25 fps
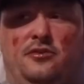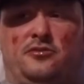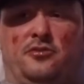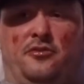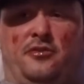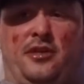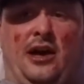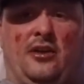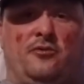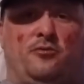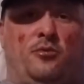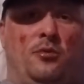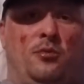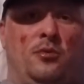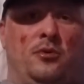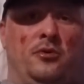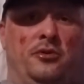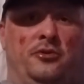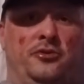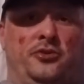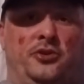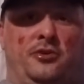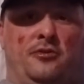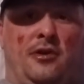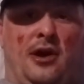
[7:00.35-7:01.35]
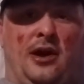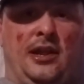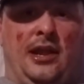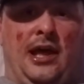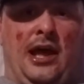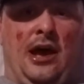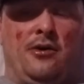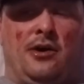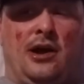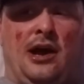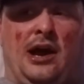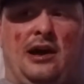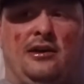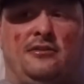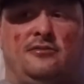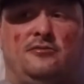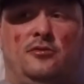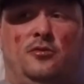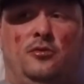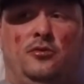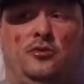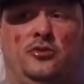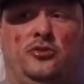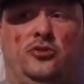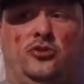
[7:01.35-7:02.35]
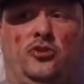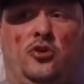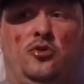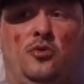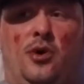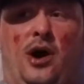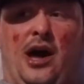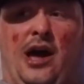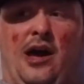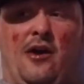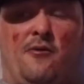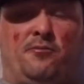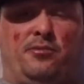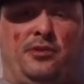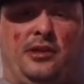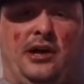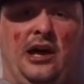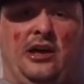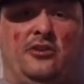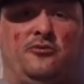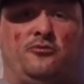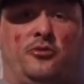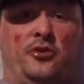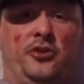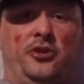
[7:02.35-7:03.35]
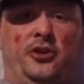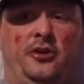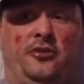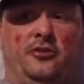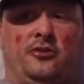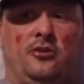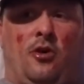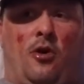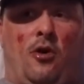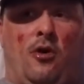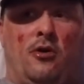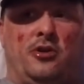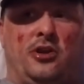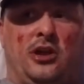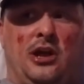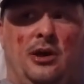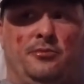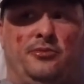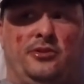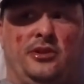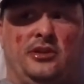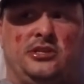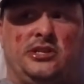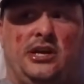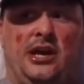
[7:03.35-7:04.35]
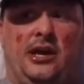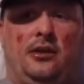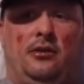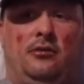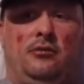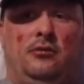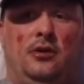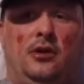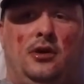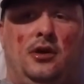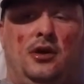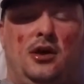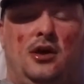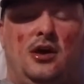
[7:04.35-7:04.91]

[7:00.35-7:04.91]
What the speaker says: So that's what we're going to do right now, guys. Do I have plans for another car to come to the channel?